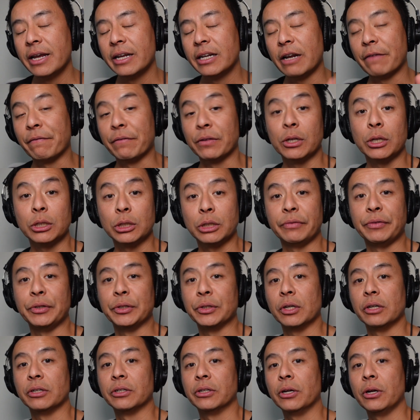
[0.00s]
Now, for those of you who
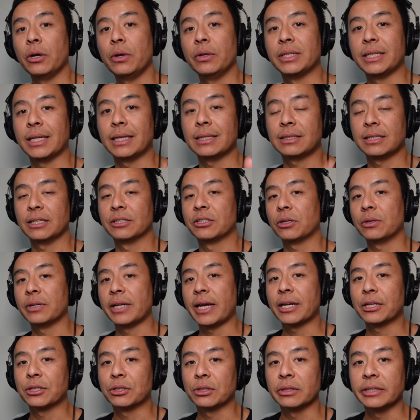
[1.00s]
don't know, Tesla don't
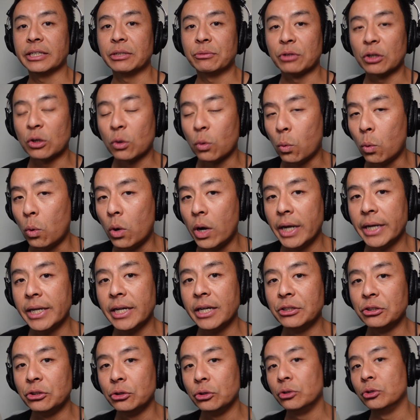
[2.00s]
actually require
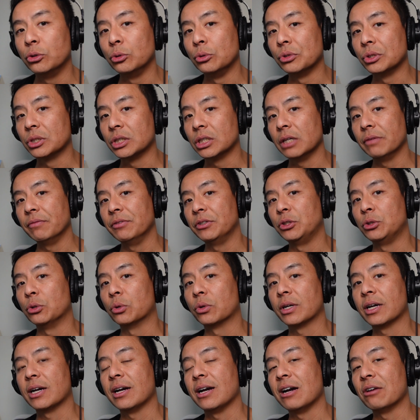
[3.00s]
you to service your
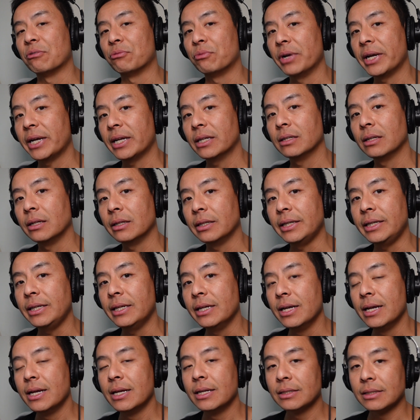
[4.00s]
car regularly
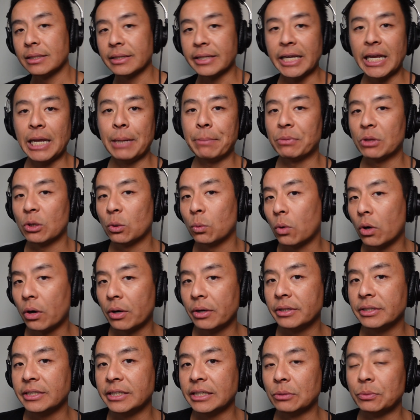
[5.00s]
to keep the
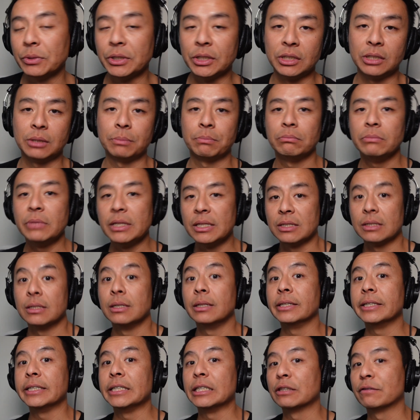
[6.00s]
warranty, which
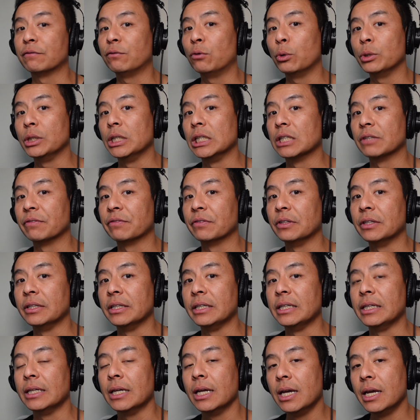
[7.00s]
incidentally is 4 years for
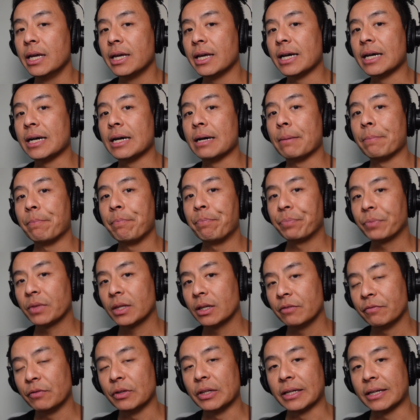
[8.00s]
the
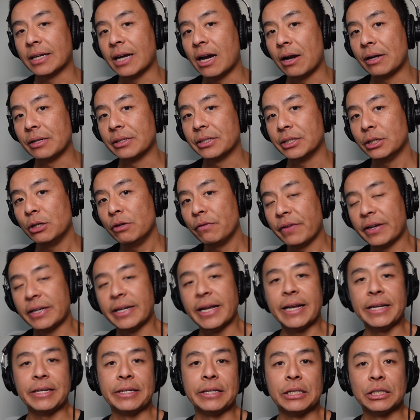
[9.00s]
for the car itself and
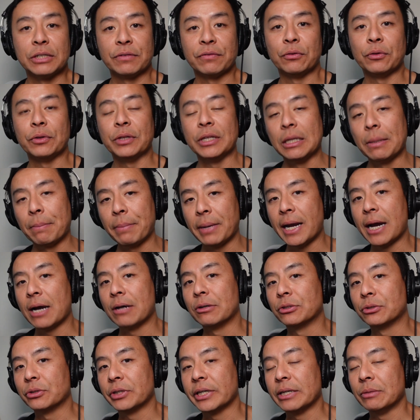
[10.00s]
8 years for the
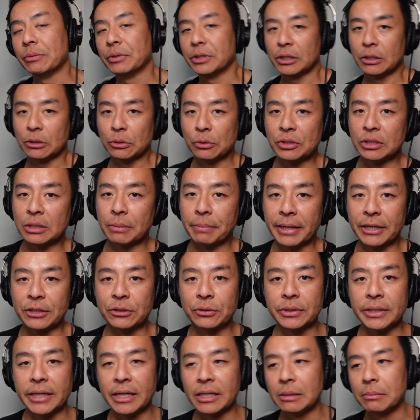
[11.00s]
powertrain, which includes the
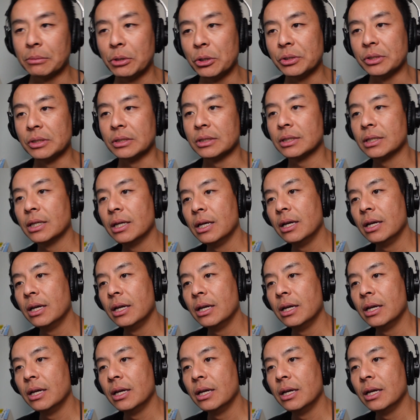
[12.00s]
battery and the motors.